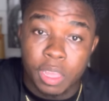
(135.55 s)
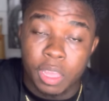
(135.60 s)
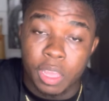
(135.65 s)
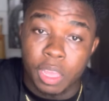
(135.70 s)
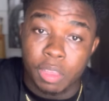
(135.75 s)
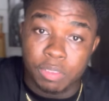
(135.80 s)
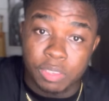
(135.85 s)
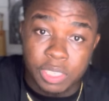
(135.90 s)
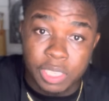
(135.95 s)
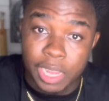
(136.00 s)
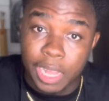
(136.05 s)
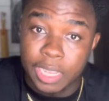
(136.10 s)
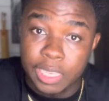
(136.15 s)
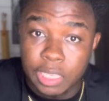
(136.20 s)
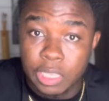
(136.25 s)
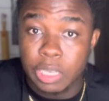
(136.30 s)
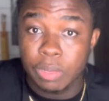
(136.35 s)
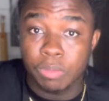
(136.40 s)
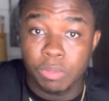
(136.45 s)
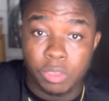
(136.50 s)
If
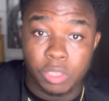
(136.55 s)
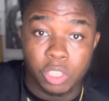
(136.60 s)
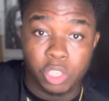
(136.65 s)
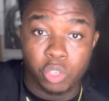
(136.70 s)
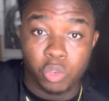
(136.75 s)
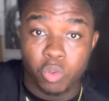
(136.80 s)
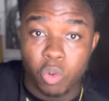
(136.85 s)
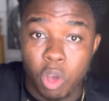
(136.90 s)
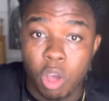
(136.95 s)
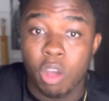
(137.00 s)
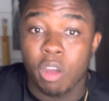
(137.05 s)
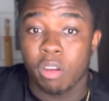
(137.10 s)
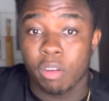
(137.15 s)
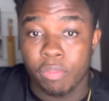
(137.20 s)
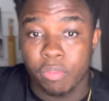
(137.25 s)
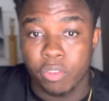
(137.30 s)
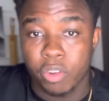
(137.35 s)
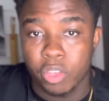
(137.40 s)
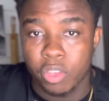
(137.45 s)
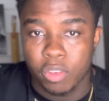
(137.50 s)
slicing them is too hard
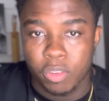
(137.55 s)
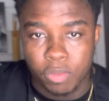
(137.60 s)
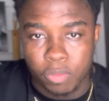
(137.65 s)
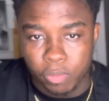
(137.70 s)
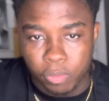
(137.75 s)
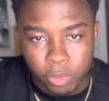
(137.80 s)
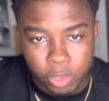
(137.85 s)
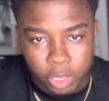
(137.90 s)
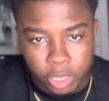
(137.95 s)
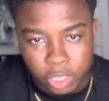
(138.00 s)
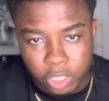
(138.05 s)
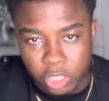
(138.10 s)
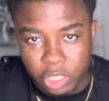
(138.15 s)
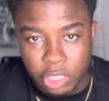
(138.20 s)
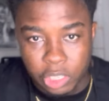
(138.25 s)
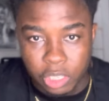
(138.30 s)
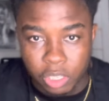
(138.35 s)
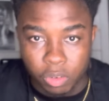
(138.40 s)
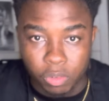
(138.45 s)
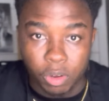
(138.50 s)
for you, you could
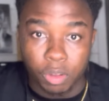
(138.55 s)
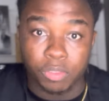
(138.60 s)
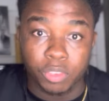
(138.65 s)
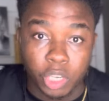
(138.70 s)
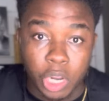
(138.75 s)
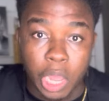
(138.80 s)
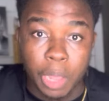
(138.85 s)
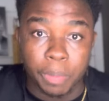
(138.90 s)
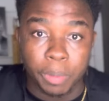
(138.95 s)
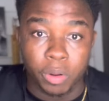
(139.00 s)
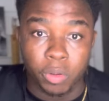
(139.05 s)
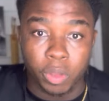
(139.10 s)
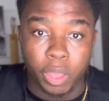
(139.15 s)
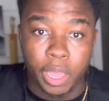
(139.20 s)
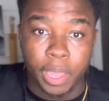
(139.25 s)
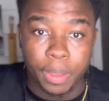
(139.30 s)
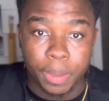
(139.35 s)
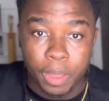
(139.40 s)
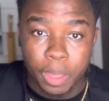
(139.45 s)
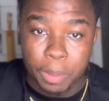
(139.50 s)
just rough chop it,
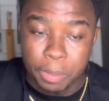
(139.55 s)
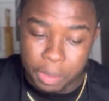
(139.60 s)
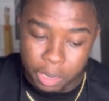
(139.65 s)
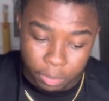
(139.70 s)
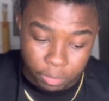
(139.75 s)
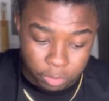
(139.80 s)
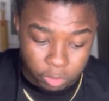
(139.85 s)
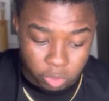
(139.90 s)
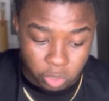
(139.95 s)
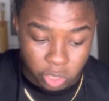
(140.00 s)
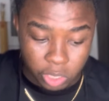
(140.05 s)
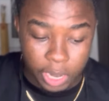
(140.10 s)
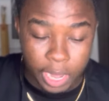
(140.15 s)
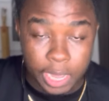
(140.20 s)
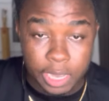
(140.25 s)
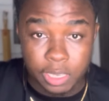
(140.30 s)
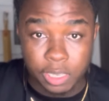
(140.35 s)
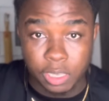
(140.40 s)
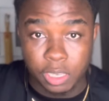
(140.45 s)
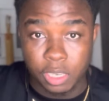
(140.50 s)
okay? But if you
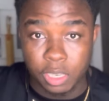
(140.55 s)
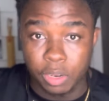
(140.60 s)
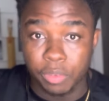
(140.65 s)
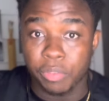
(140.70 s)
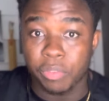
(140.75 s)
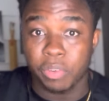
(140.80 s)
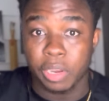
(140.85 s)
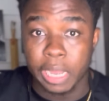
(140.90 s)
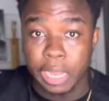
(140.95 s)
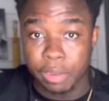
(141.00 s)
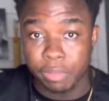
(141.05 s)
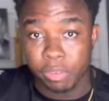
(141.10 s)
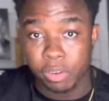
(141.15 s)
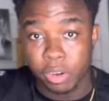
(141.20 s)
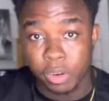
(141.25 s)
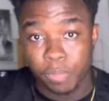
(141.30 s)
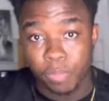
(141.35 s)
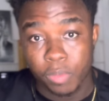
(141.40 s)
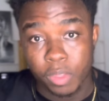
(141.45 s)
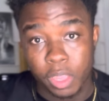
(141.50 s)
slice it, the
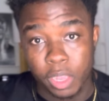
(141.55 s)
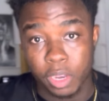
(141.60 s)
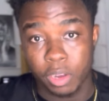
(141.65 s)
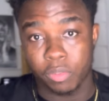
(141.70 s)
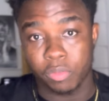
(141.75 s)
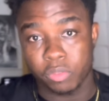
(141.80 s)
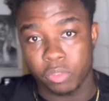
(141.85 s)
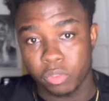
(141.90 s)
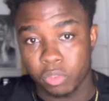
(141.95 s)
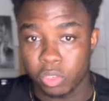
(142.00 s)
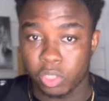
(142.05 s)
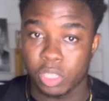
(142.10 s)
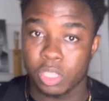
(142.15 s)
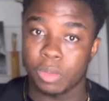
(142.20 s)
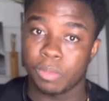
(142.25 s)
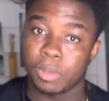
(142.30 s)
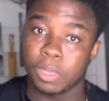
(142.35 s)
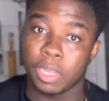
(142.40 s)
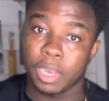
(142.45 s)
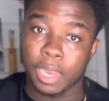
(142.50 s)
flavor in the food is gonna
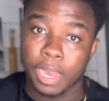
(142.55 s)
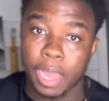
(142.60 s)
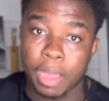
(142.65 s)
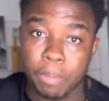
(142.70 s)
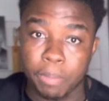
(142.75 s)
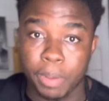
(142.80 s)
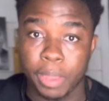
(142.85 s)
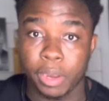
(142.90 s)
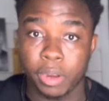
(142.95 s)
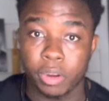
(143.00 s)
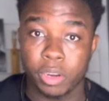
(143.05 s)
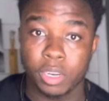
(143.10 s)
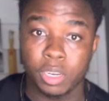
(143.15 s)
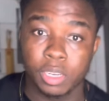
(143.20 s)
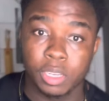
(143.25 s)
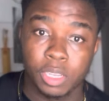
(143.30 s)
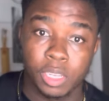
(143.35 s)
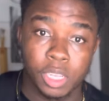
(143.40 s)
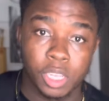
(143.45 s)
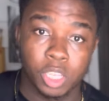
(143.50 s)
be a lot better.
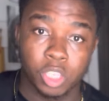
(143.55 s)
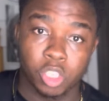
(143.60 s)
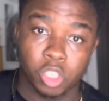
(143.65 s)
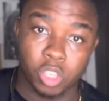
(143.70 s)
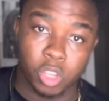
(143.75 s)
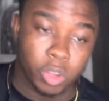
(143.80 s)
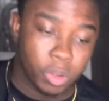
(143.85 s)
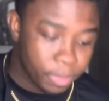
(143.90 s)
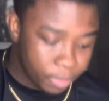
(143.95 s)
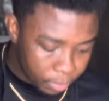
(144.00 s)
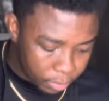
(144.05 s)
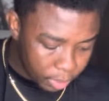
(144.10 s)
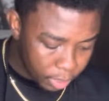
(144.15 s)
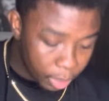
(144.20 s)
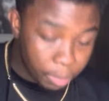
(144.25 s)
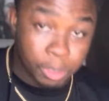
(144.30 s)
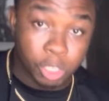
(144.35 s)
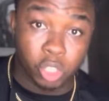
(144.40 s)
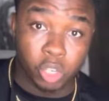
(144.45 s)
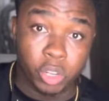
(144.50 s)
So let
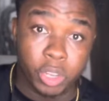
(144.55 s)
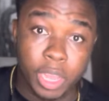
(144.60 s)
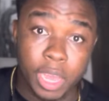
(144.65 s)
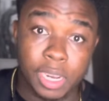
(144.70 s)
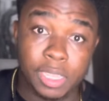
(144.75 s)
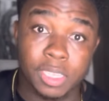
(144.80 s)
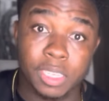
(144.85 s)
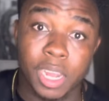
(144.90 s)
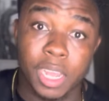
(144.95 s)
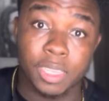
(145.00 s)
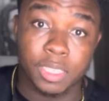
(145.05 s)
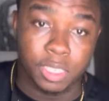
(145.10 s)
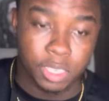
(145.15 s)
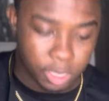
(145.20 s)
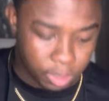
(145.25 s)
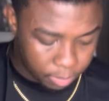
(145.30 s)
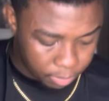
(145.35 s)
me show you how to slice it.